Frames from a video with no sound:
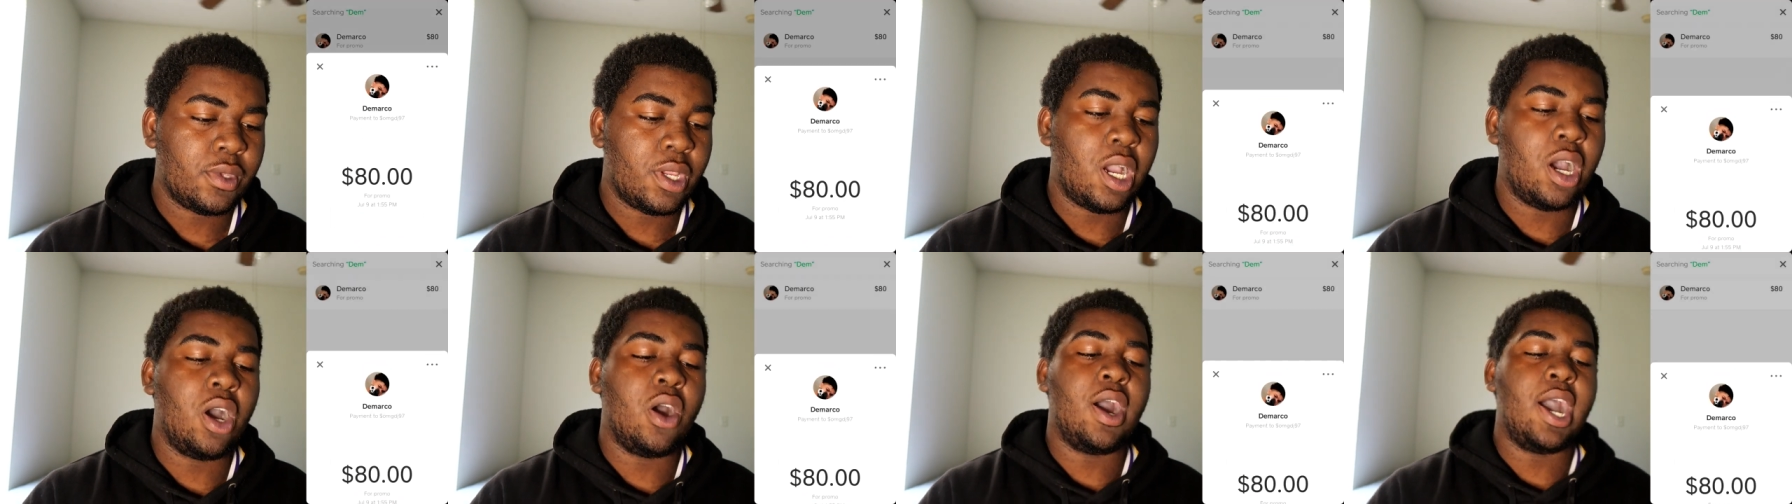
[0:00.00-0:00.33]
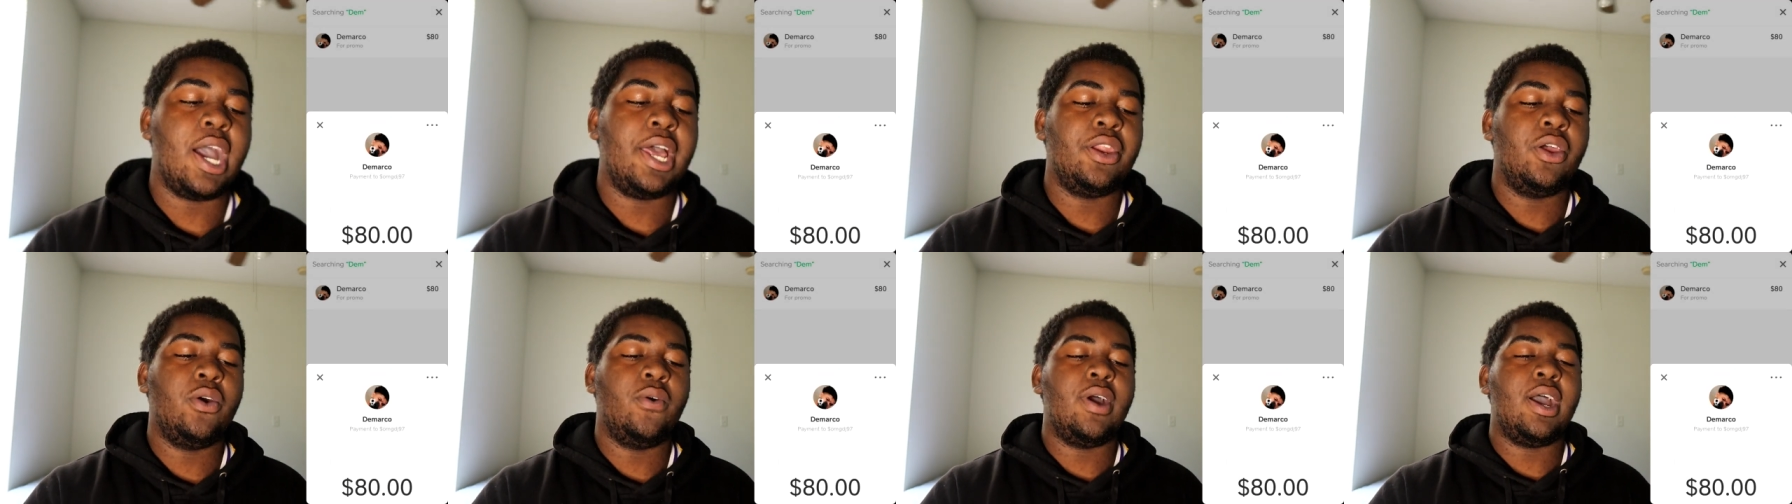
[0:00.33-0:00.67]
Oh,
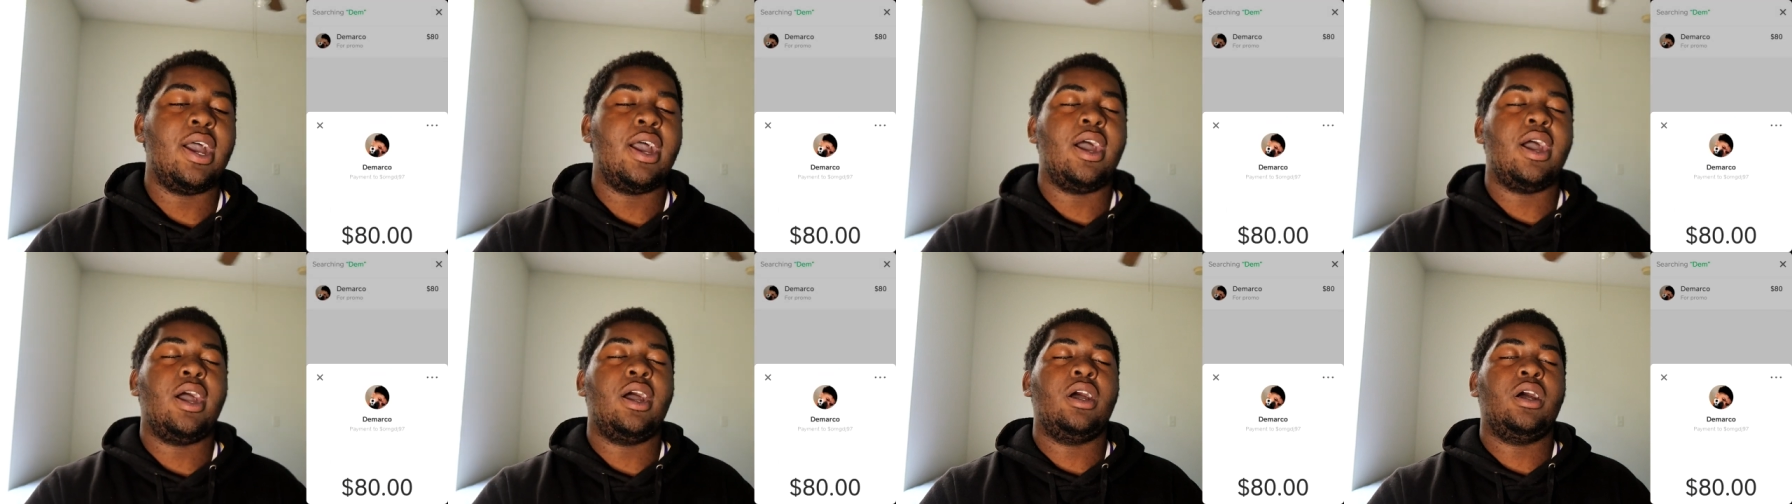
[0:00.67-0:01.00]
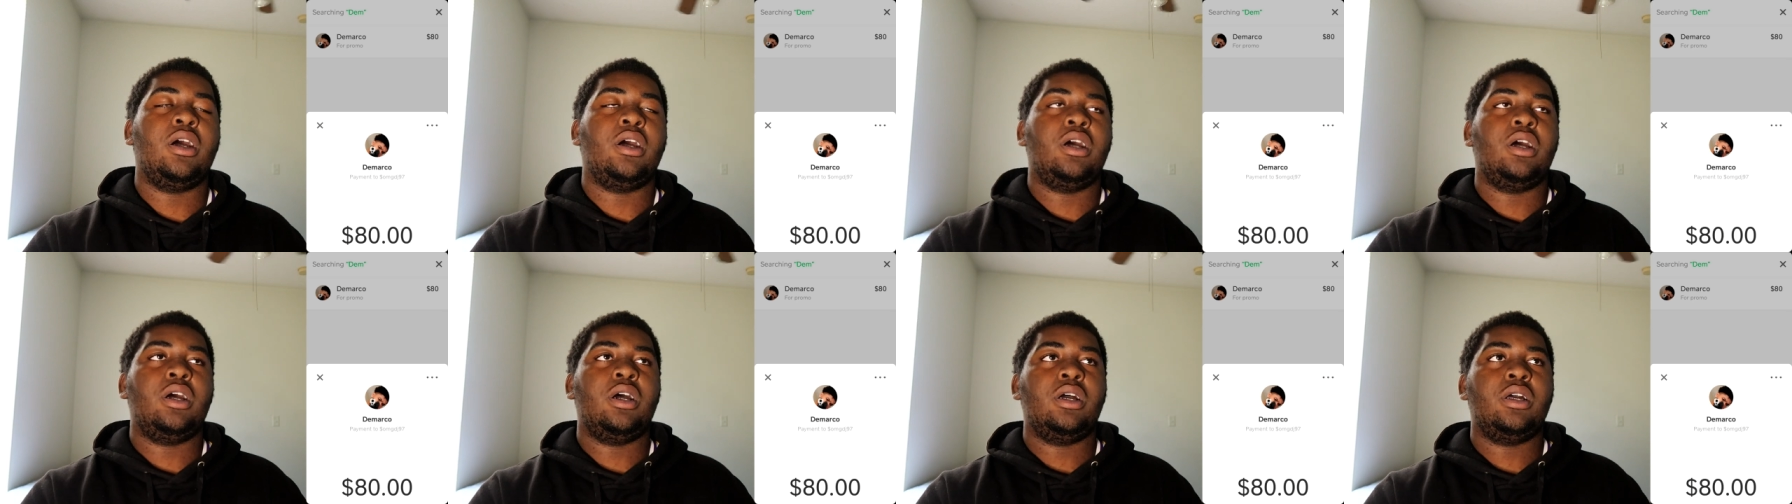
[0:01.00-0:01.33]
I know it.
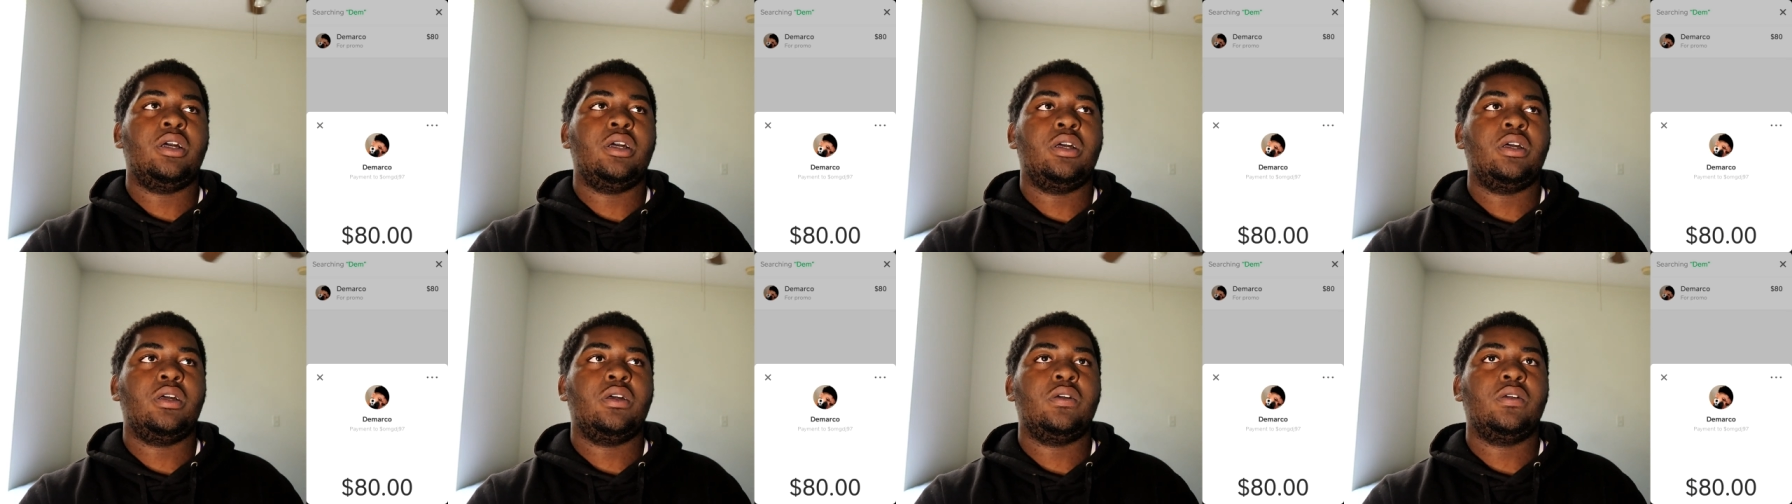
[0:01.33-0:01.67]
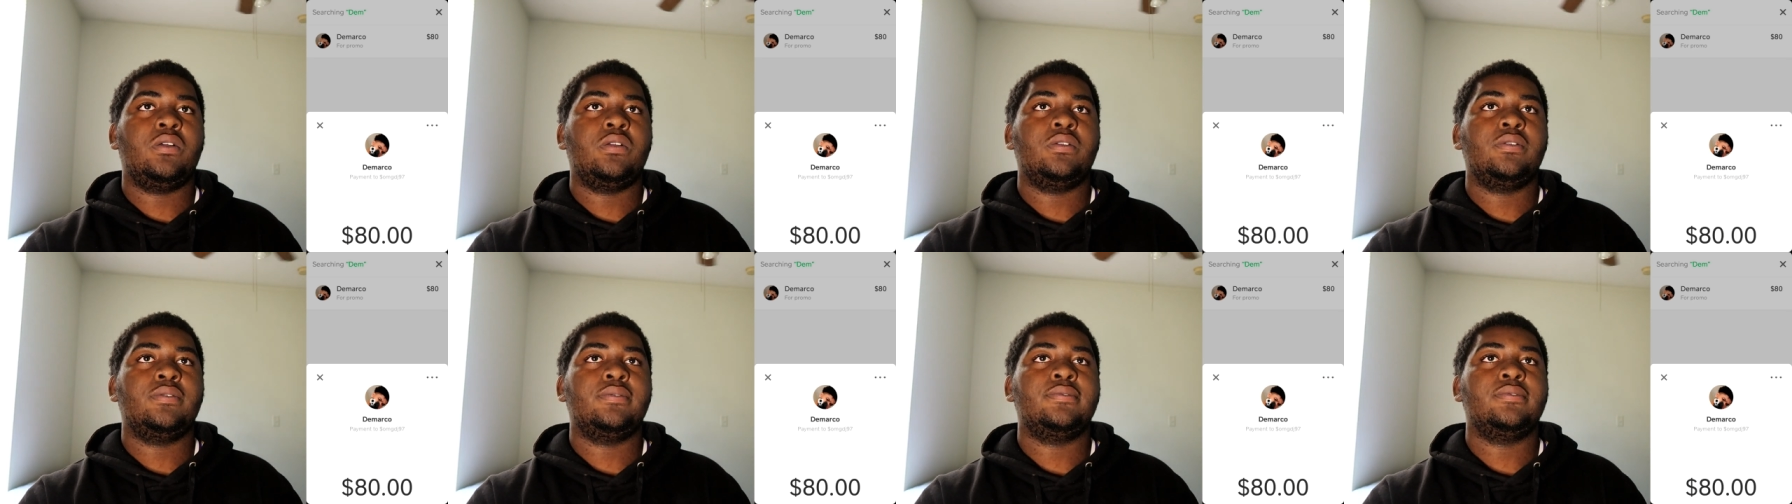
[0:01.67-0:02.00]

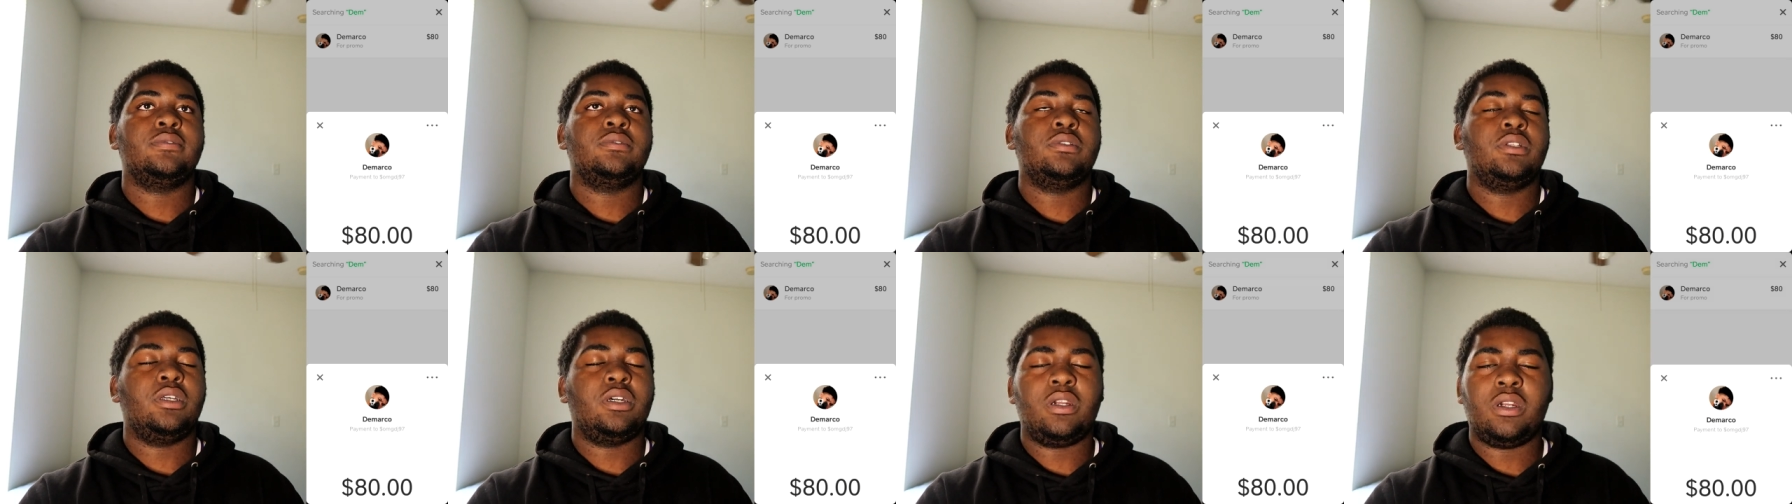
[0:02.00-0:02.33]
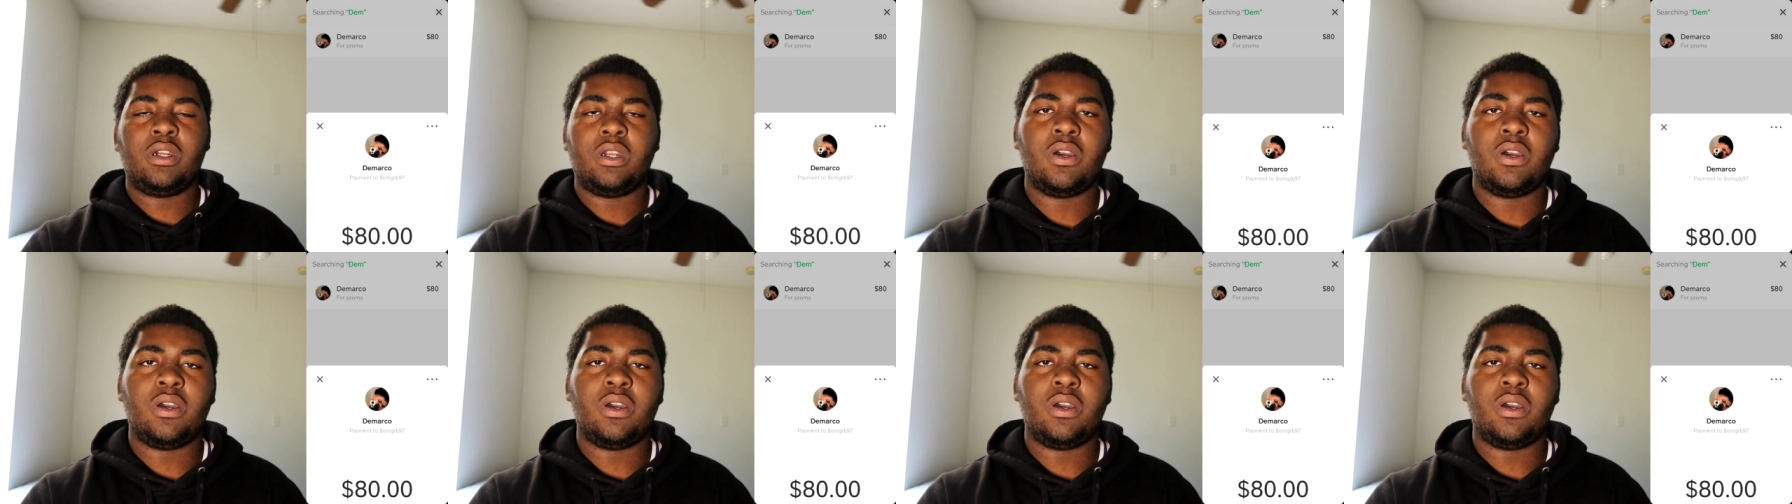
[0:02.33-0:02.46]
No.